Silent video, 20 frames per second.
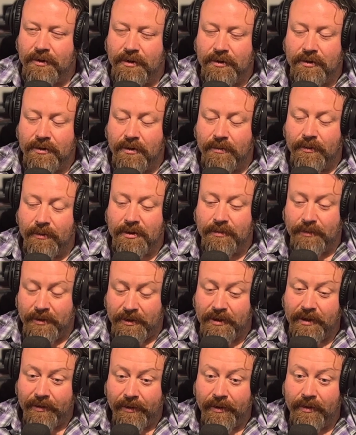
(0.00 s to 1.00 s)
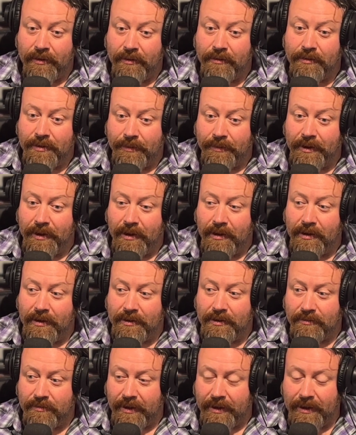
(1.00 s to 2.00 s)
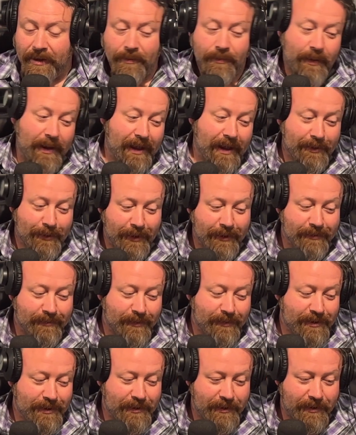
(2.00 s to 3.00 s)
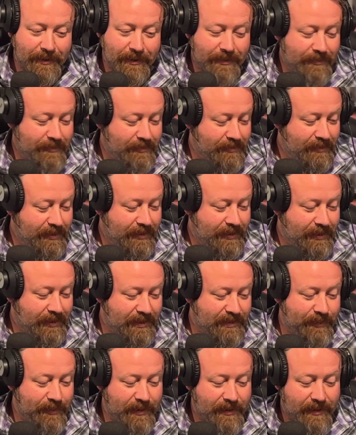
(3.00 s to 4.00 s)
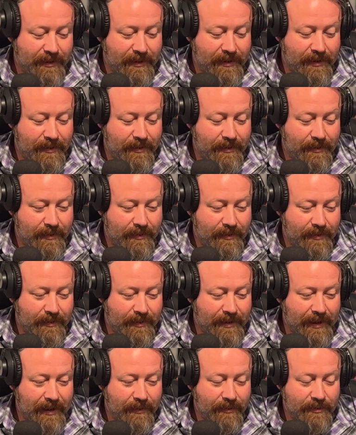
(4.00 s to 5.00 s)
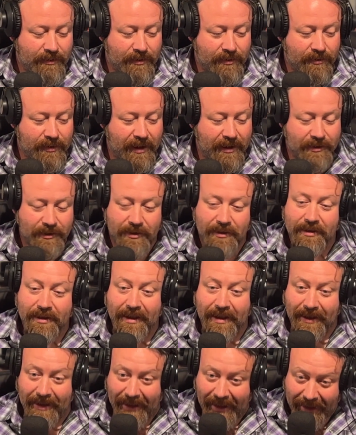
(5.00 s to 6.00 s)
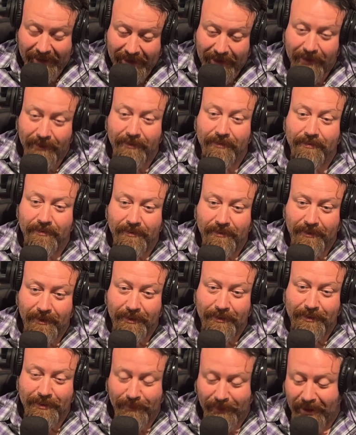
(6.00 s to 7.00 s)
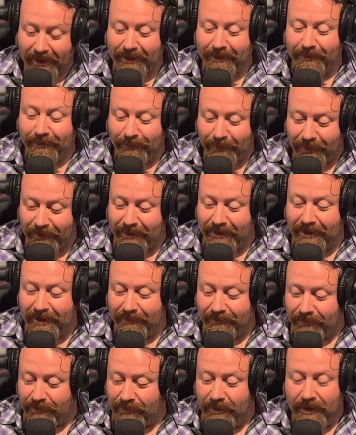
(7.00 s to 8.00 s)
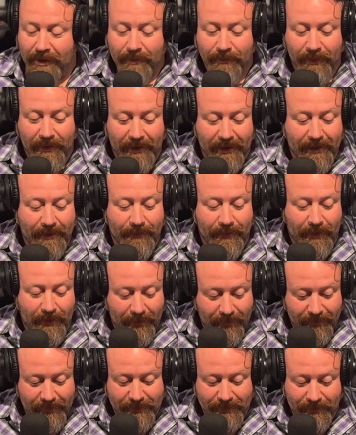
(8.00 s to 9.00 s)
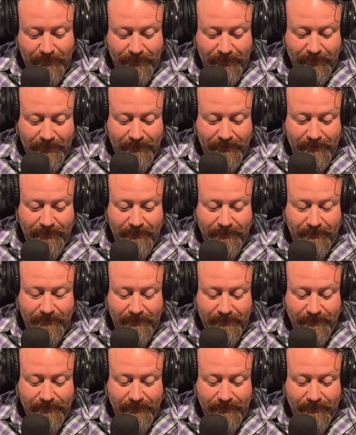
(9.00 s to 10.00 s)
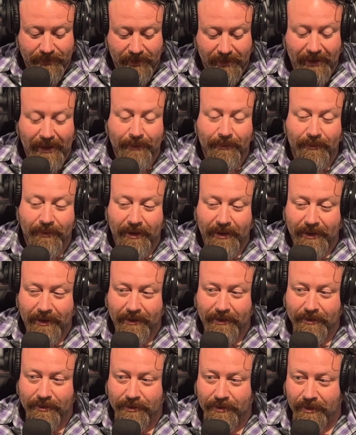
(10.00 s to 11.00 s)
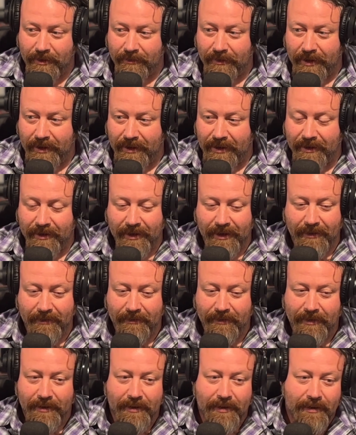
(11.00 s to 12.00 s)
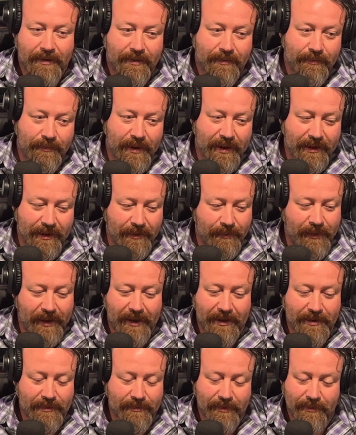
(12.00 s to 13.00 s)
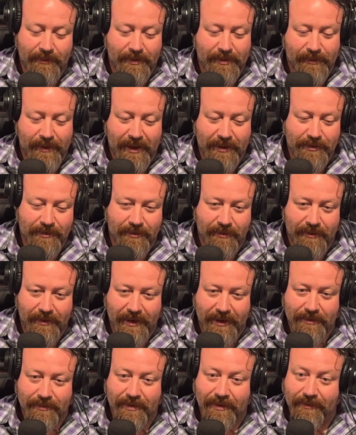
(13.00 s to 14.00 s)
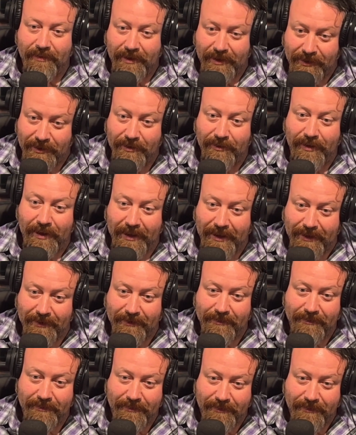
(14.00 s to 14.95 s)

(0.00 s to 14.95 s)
just so much material, to be honest. Right now, backlog of material. It's been, now is the strategy just to get that out on some high quality level. But I am always open to collaborating and songwriting. I think being in a band is one of the most magical things when everything's clicking,